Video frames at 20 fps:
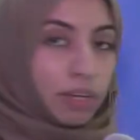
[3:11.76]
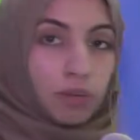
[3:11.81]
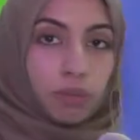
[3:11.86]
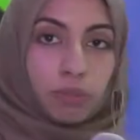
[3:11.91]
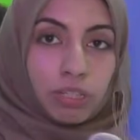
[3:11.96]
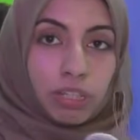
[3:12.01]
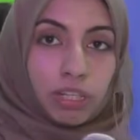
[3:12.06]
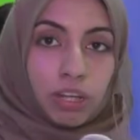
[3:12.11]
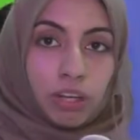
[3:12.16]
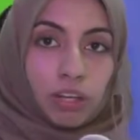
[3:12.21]

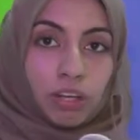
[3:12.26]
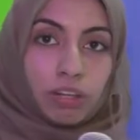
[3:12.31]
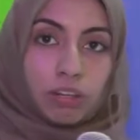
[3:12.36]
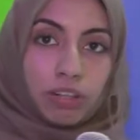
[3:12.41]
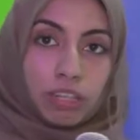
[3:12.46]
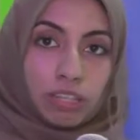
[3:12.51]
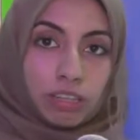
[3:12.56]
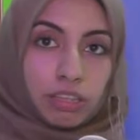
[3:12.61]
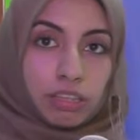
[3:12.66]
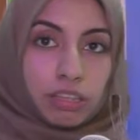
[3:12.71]
now we
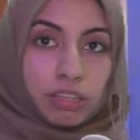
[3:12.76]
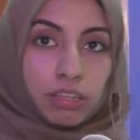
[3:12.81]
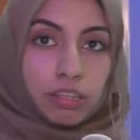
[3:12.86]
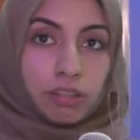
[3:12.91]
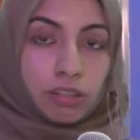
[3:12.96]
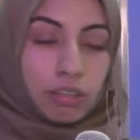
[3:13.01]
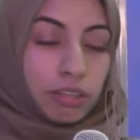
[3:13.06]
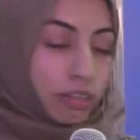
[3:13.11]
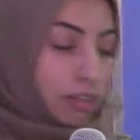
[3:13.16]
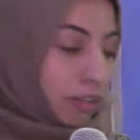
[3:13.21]
are in
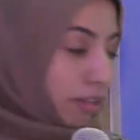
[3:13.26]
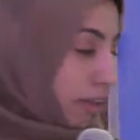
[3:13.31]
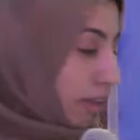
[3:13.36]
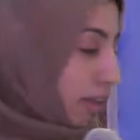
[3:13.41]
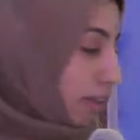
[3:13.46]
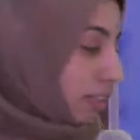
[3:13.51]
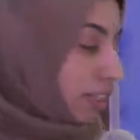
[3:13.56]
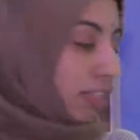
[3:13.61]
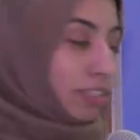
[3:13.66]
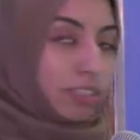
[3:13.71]
the
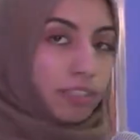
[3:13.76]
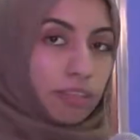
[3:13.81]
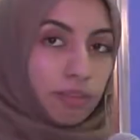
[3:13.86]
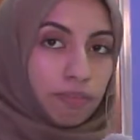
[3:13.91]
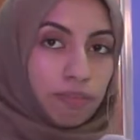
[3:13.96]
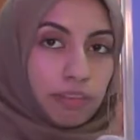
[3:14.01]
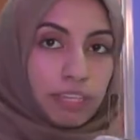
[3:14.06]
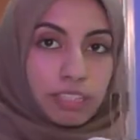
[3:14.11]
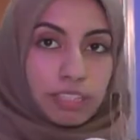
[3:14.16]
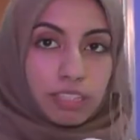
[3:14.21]

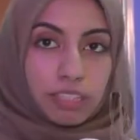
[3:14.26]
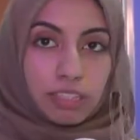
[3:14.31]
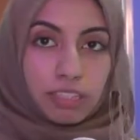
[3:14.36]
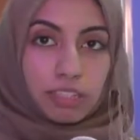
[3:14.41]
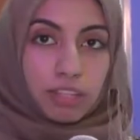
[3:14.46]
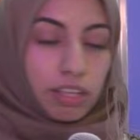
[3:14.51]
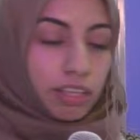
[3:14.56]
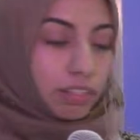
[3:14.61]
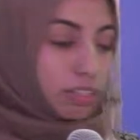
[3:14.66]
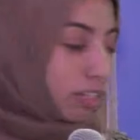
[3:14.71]
testing
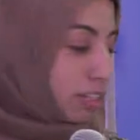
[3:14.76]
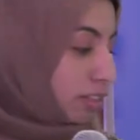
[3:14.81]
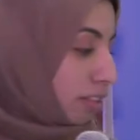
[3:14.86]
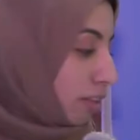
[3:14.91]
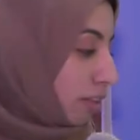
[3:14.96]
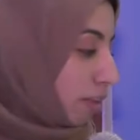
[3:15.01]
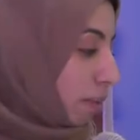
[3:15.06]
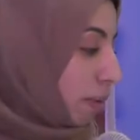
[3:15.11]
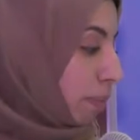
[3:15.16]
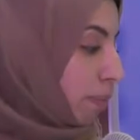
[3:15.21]
phases and
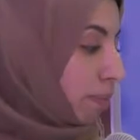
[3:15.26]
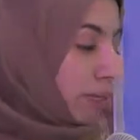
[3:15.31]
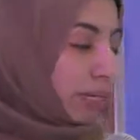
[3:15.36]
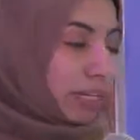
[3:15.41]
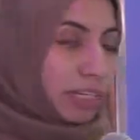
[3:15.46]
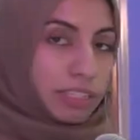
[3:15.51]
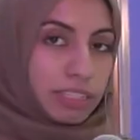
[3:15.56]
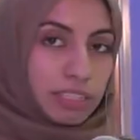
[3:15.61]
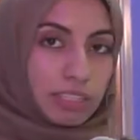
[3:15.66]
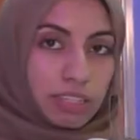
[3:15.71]
testing
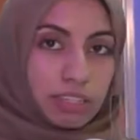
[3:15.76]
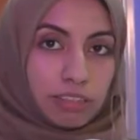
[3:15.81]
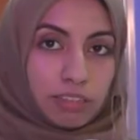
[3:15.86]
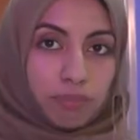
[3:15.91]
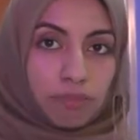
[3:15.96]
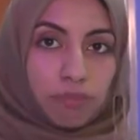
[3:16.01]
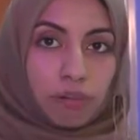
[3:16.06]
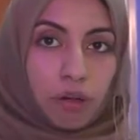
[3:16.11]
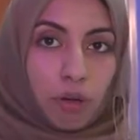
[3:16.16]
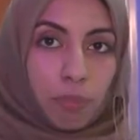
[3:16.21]
membranes and
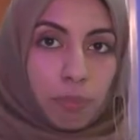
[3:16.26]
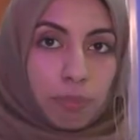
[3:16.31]
different